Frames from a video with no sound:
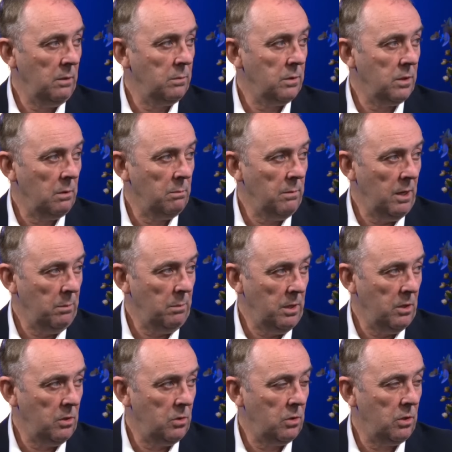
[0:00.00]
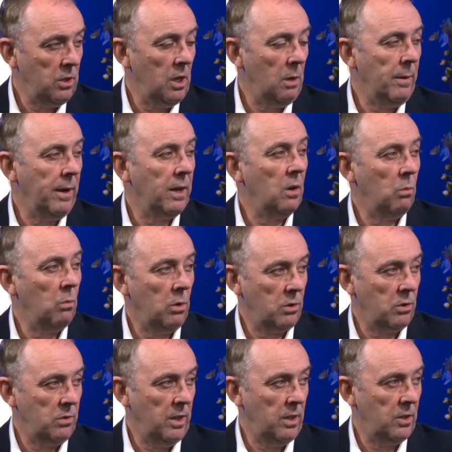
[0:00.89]
so maybe he should go back and
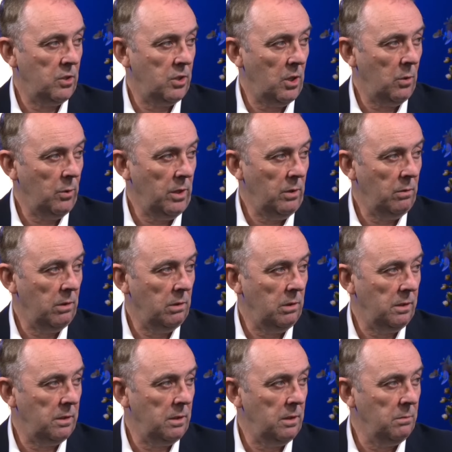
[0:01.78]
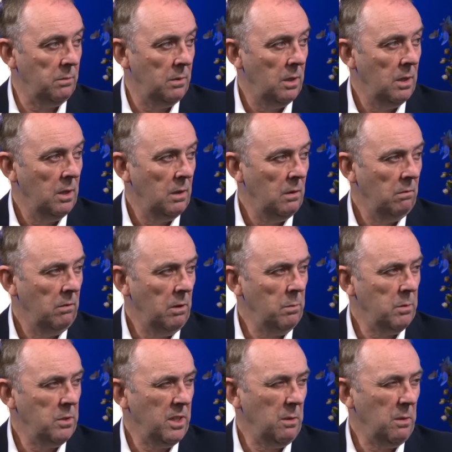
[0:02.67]
watch that show anyway on lithium. When
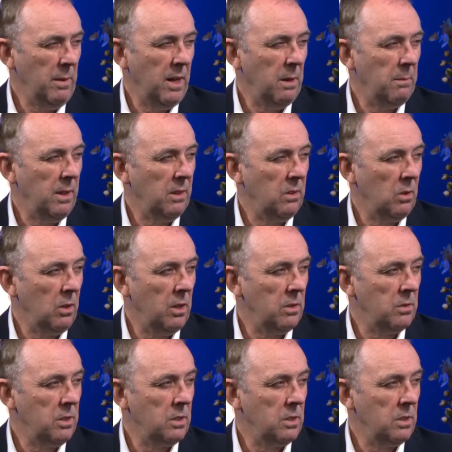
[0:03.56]
was that, about a month ago, 6